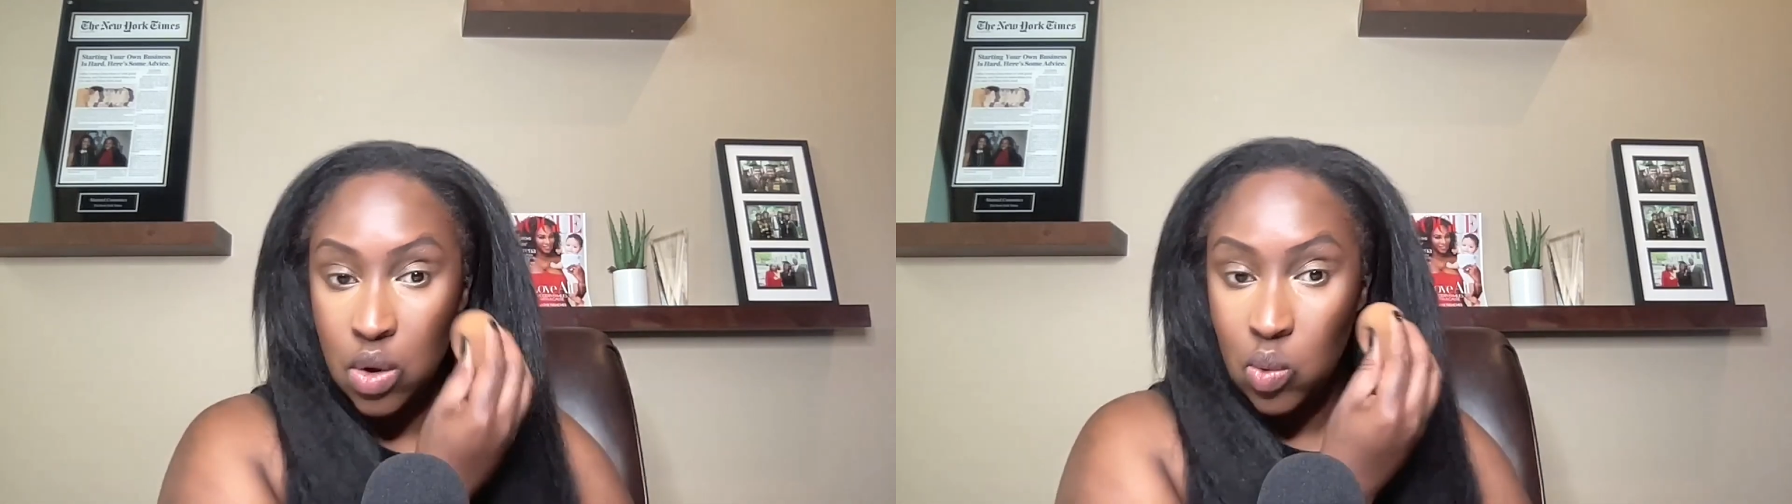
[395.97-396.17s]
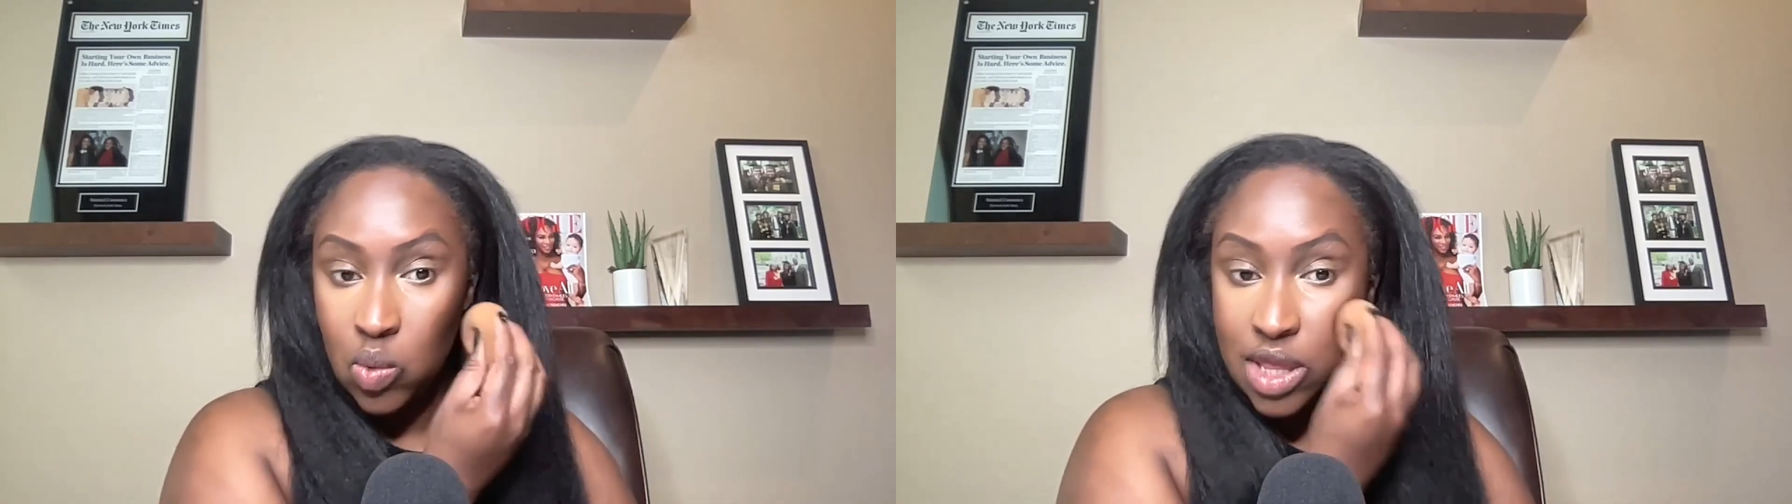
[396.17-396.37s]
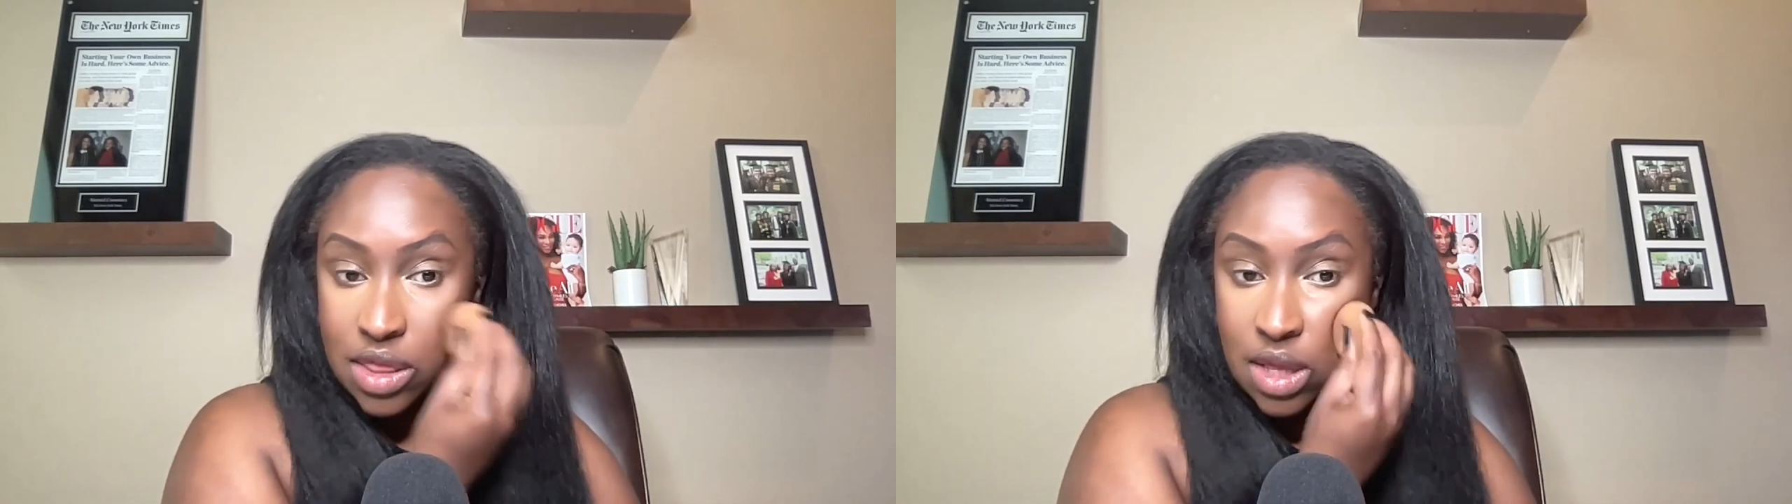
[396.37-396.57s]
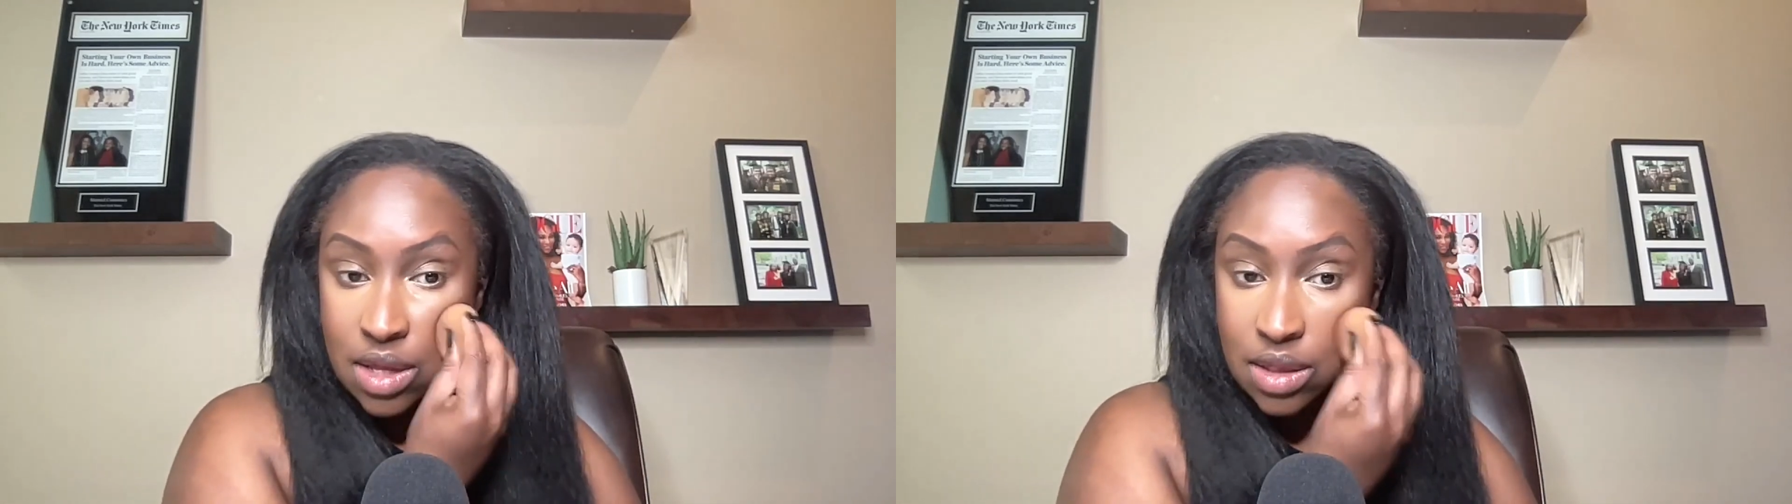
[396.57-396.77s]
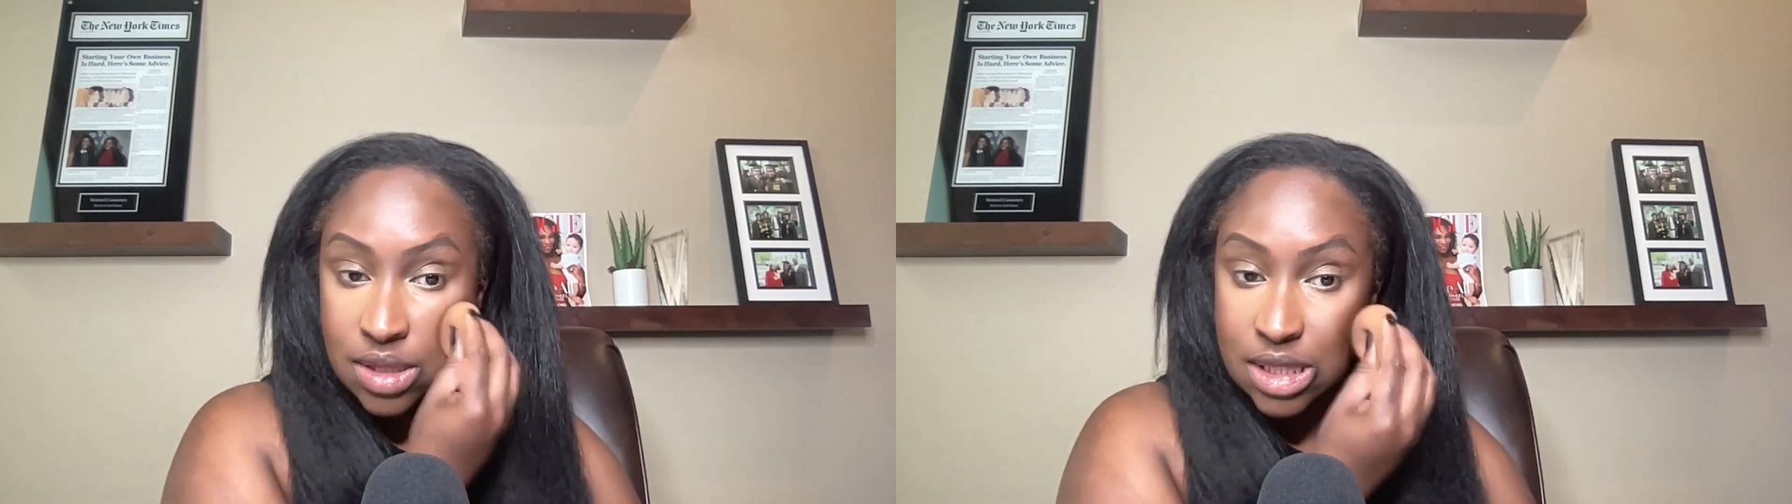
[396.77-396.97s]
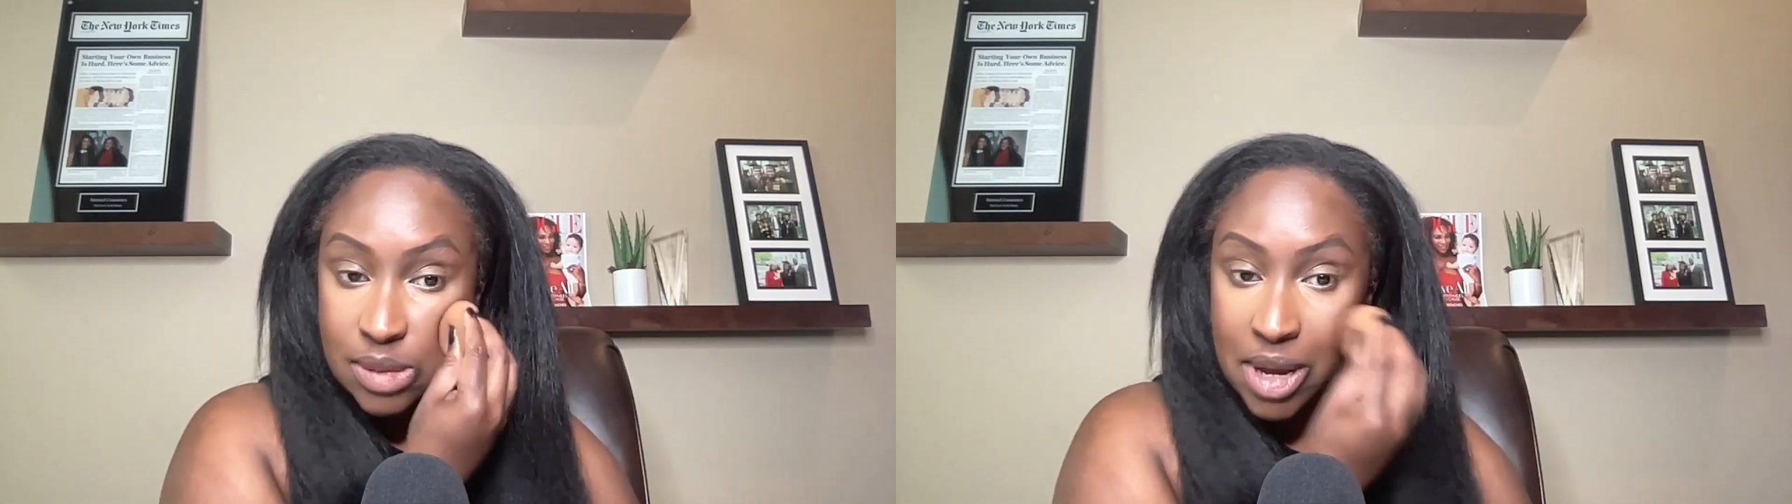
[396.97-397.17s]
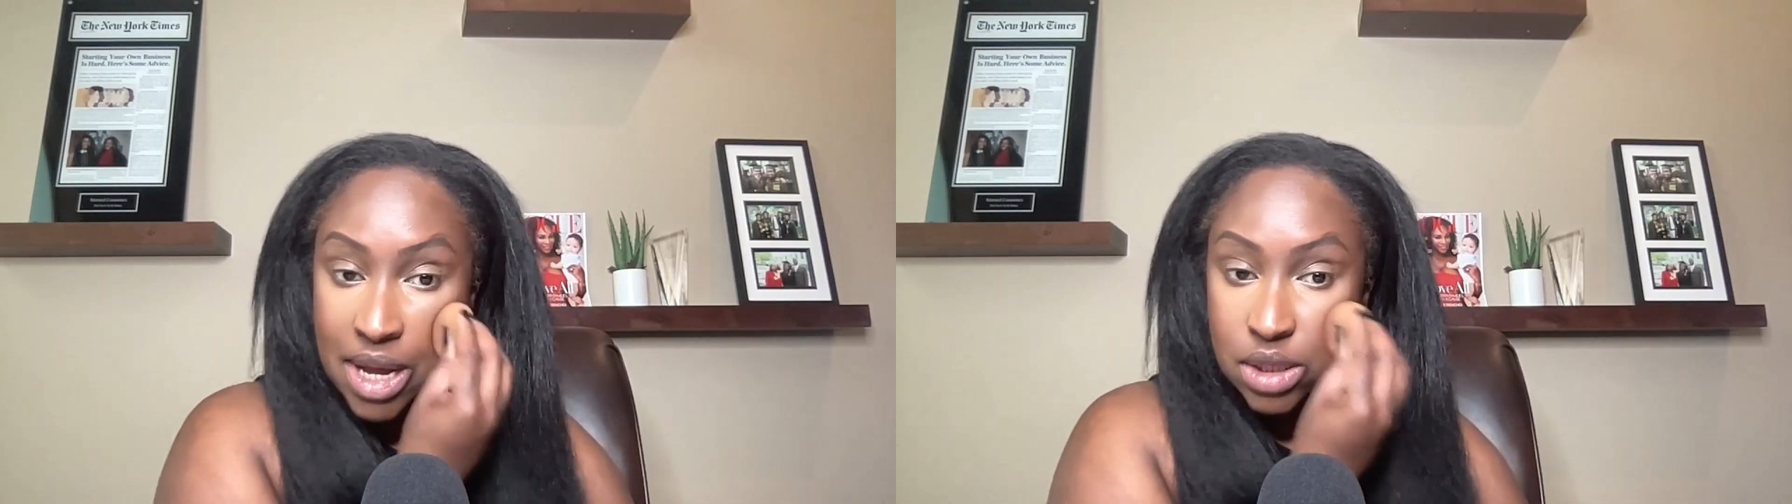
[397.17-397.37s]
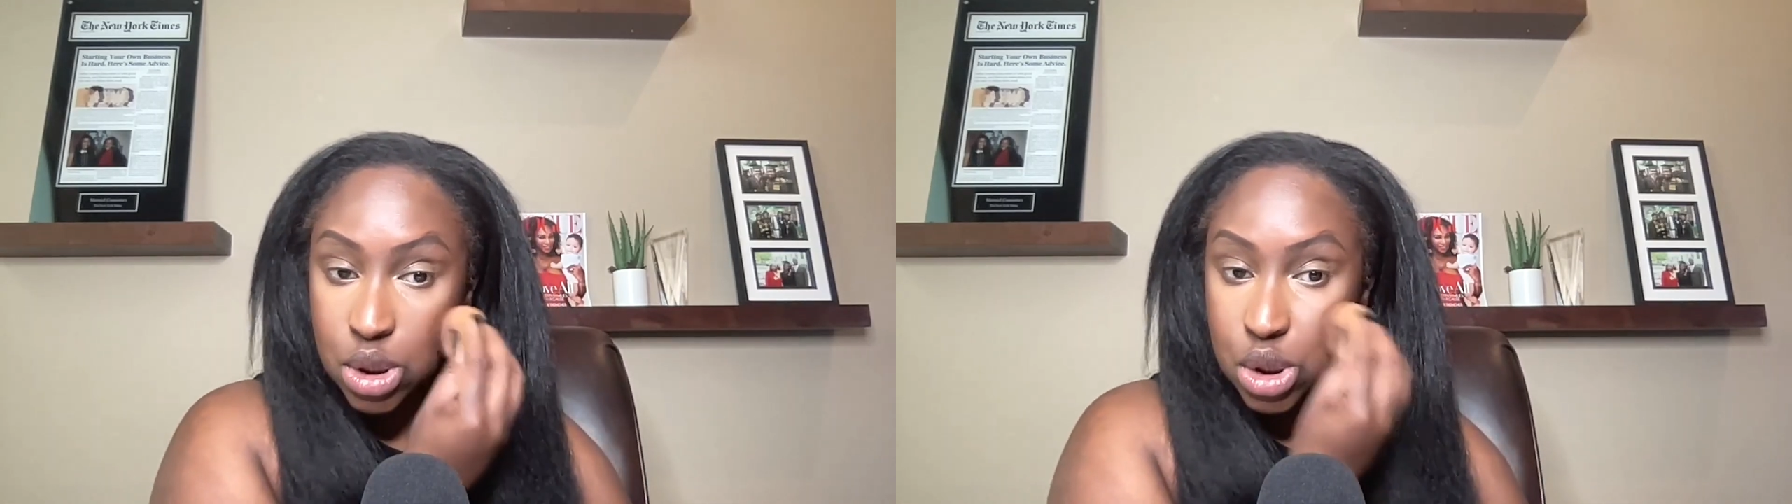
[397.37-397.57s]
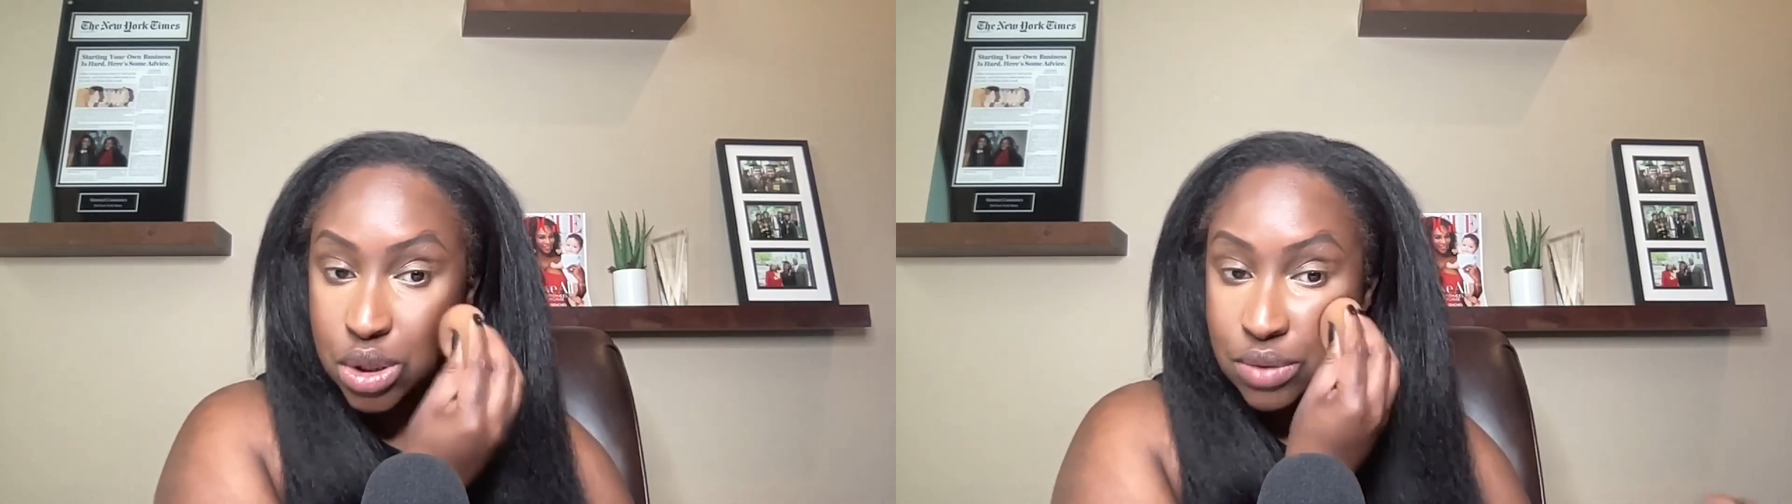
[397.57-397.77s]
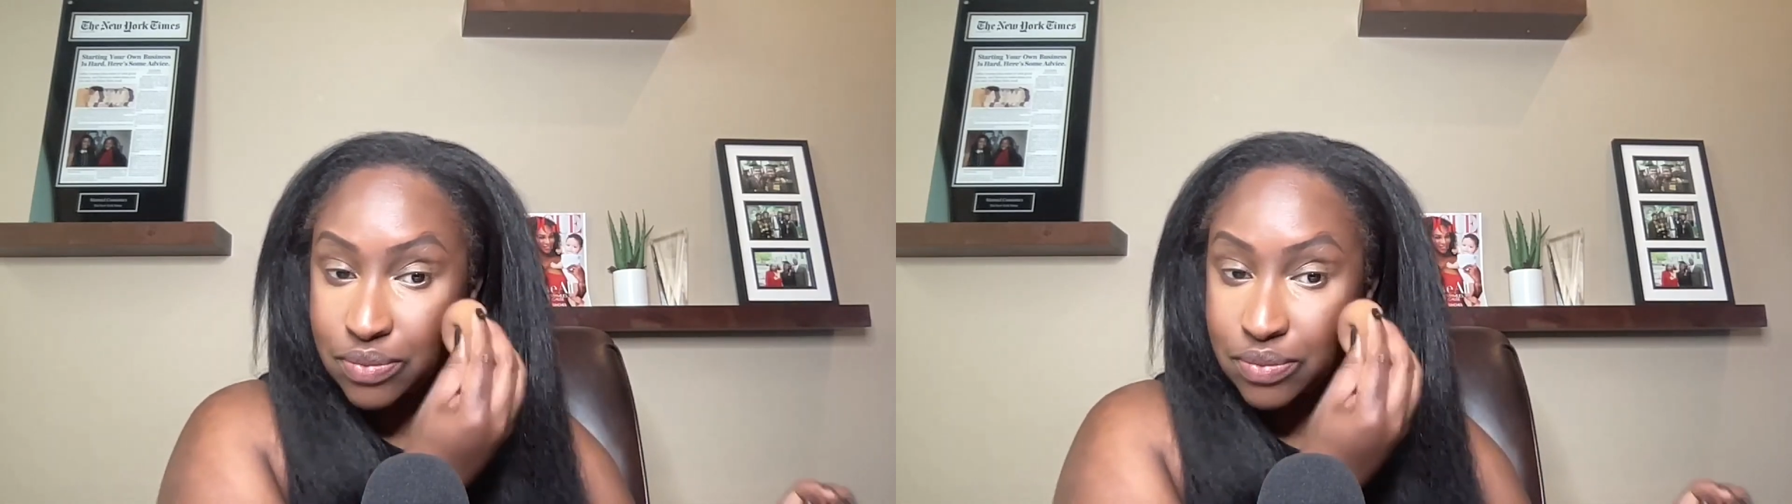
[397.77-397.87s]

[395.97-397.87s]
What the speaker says: with the sponge.